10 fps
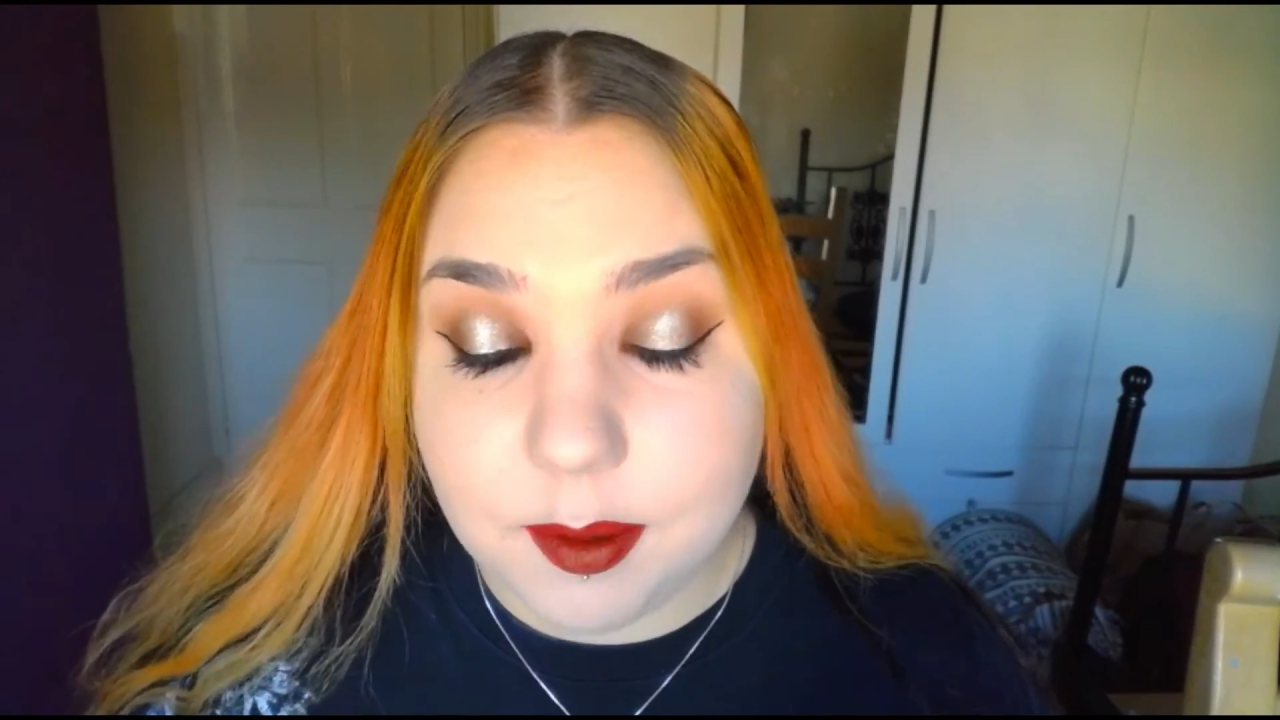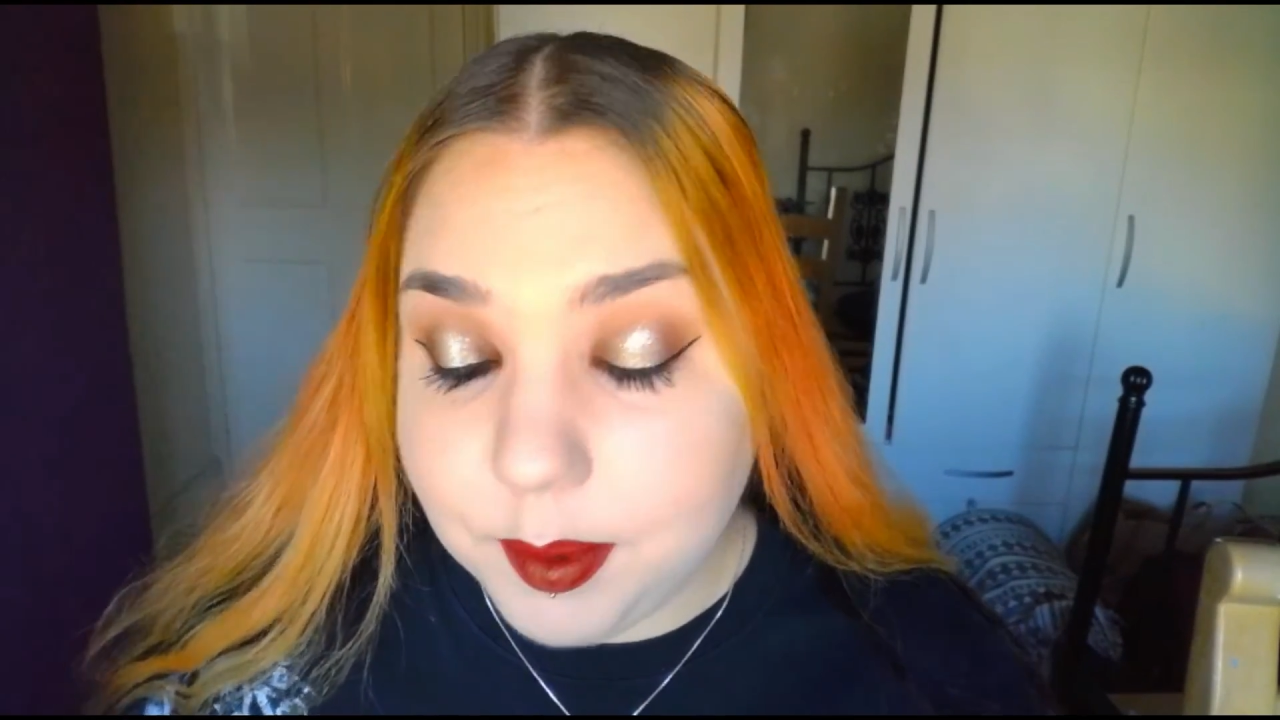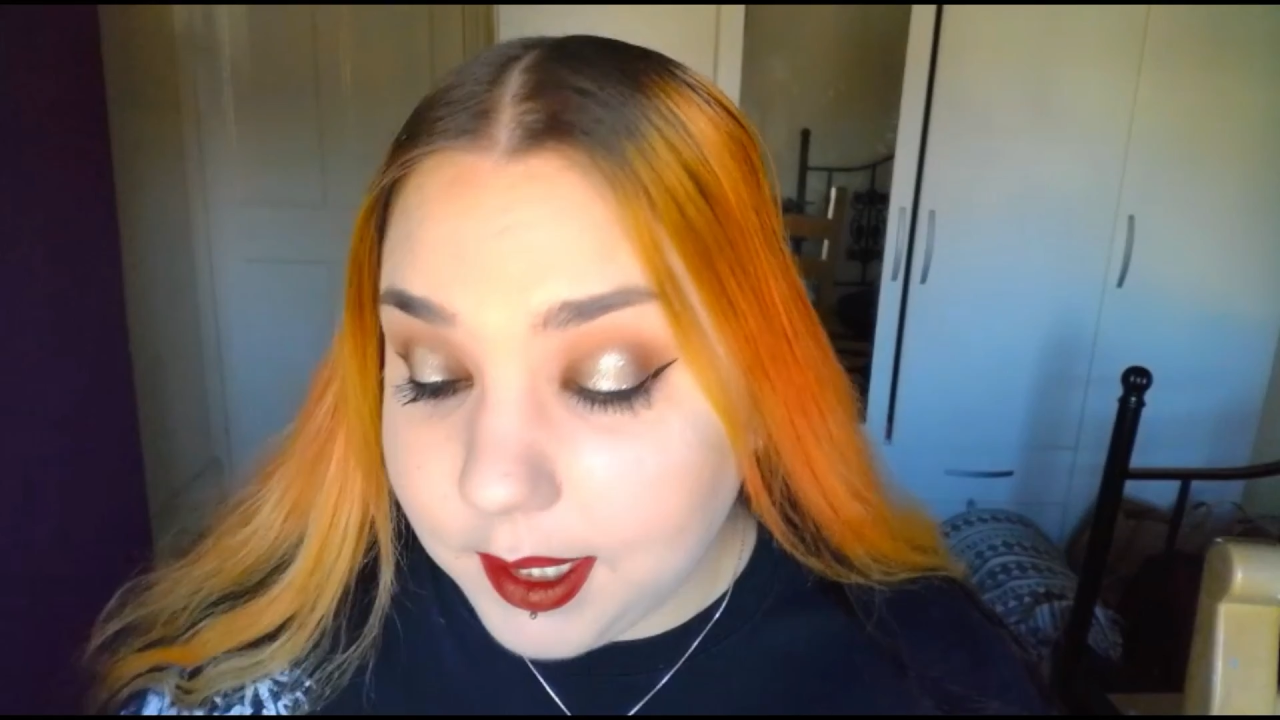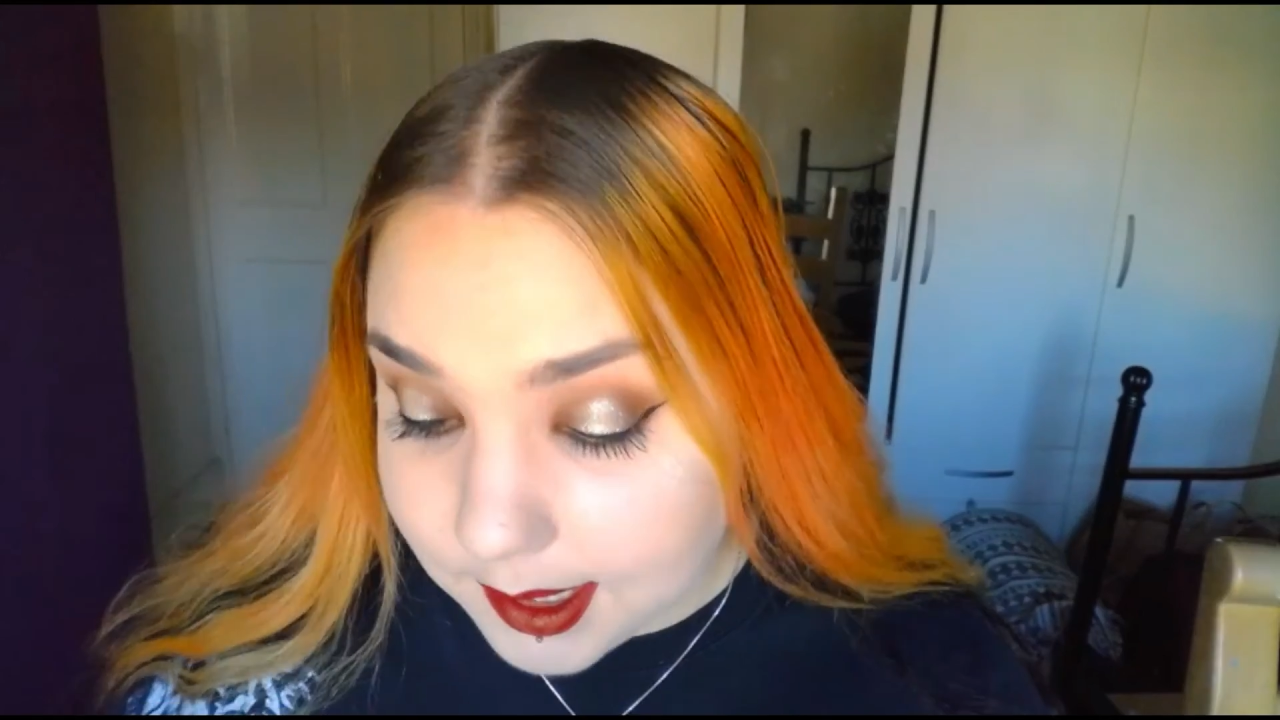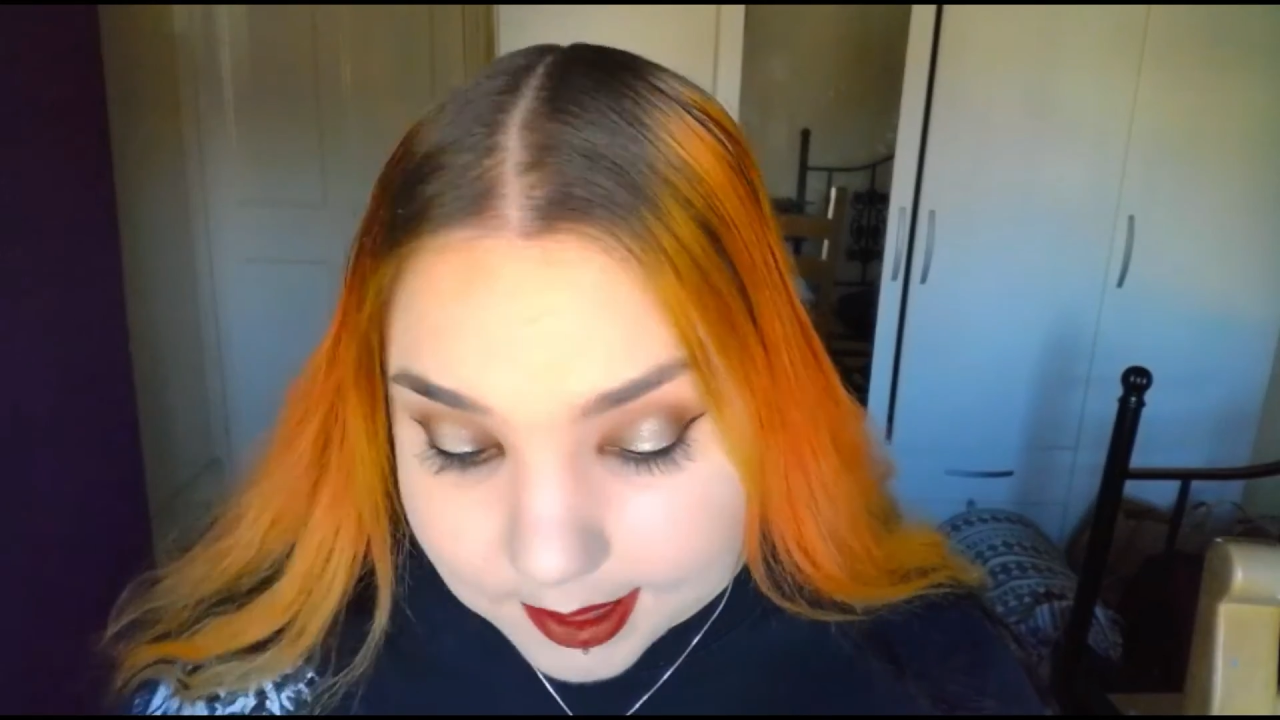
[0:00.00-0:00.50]

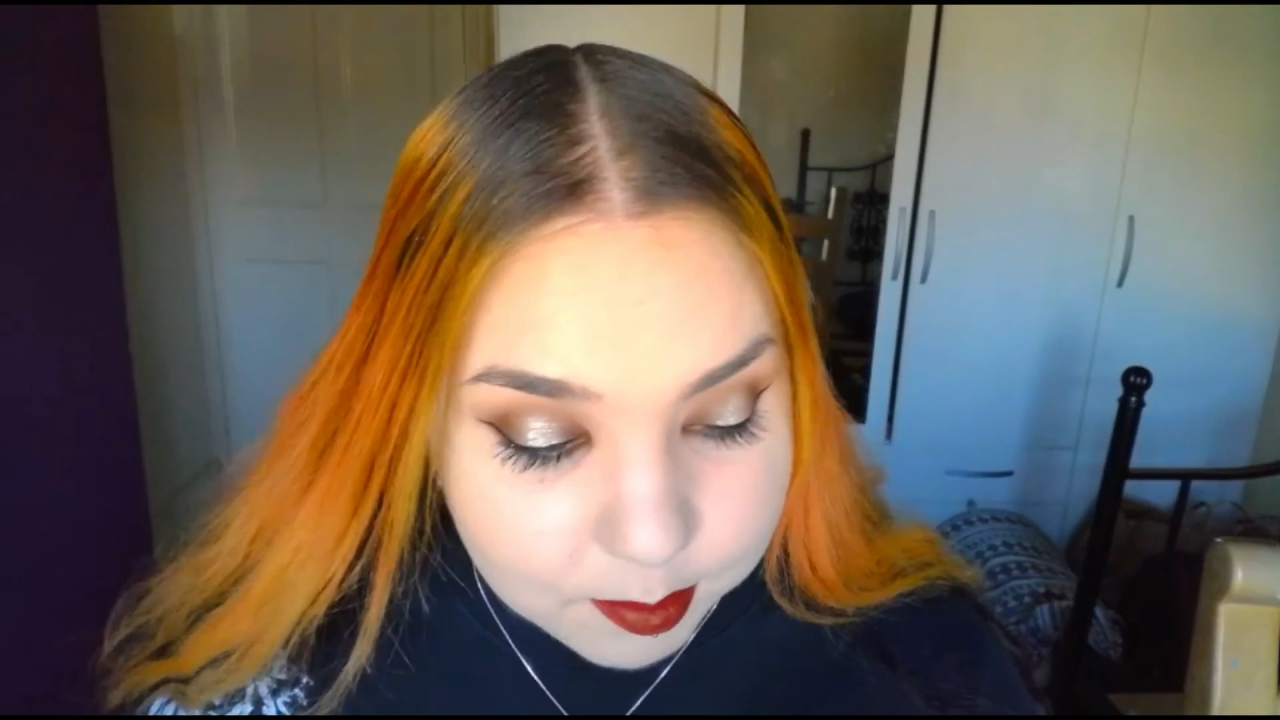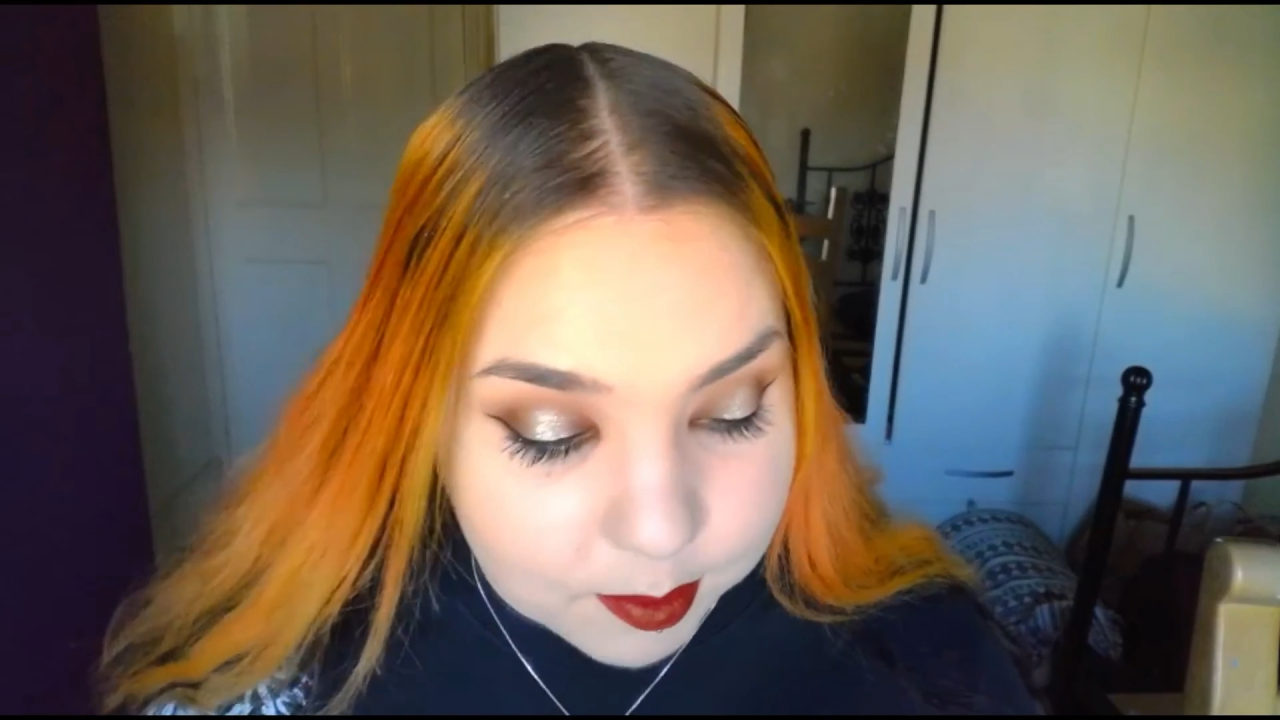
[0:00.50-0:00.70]
Please let me